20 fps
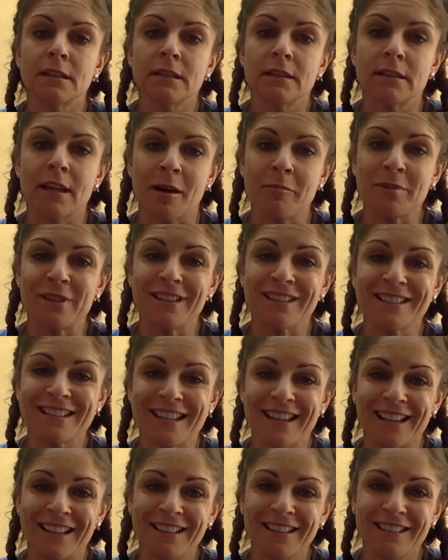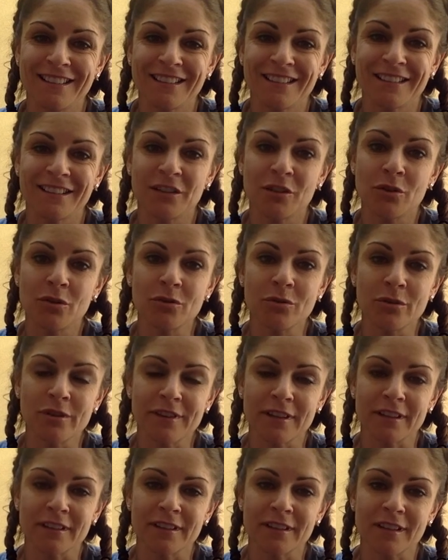That being said, the cool
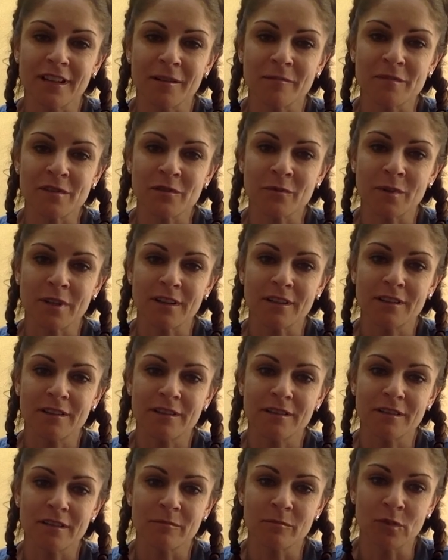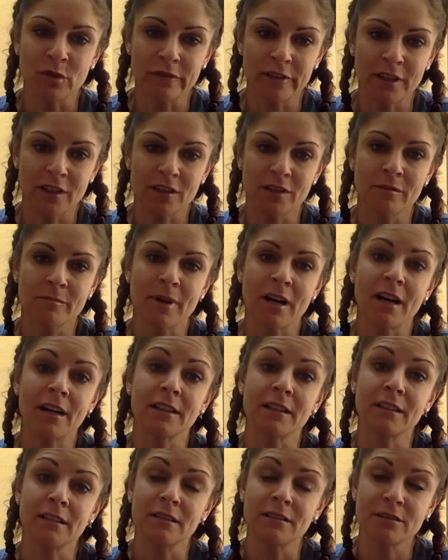thing that comes with moving your
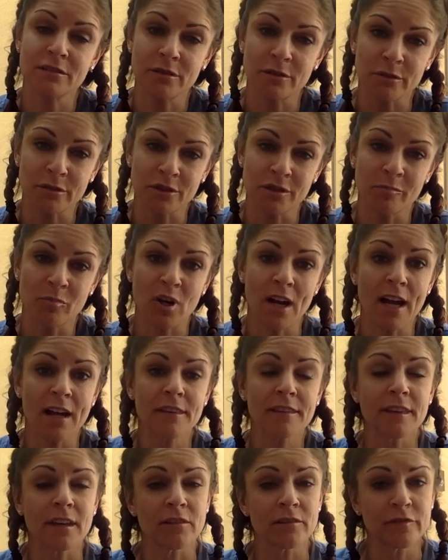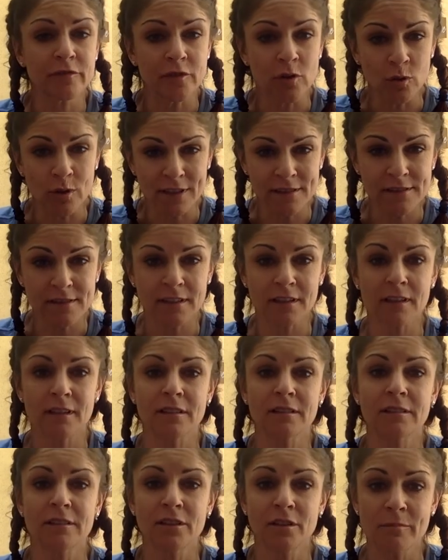body to your breath and focusing
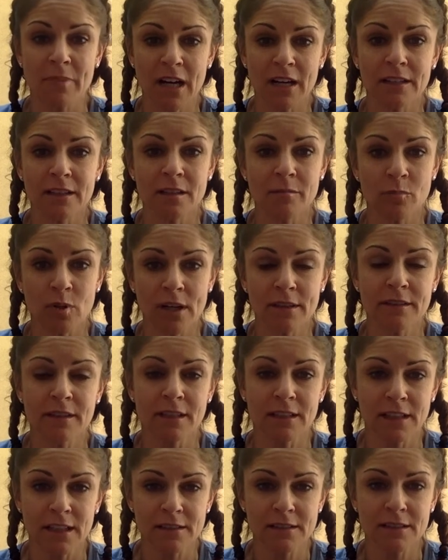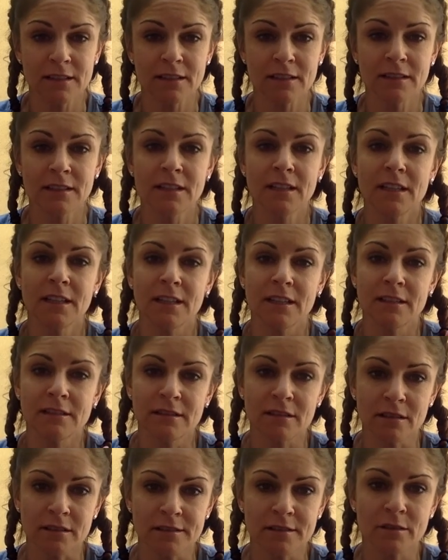on your body and breath connecting is
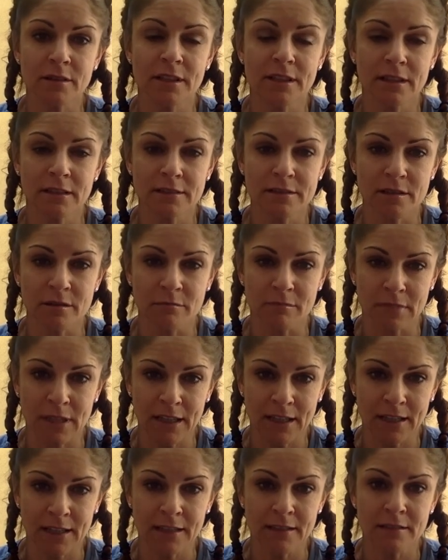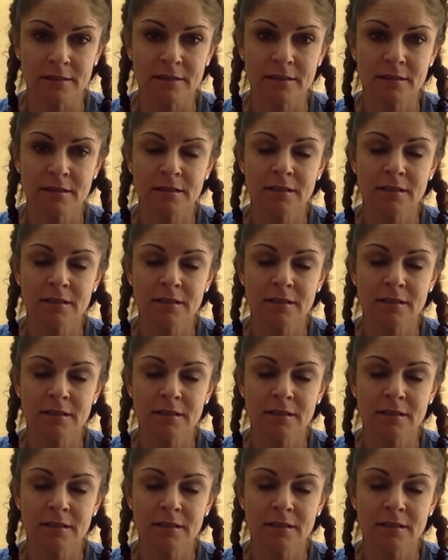it also connects your mind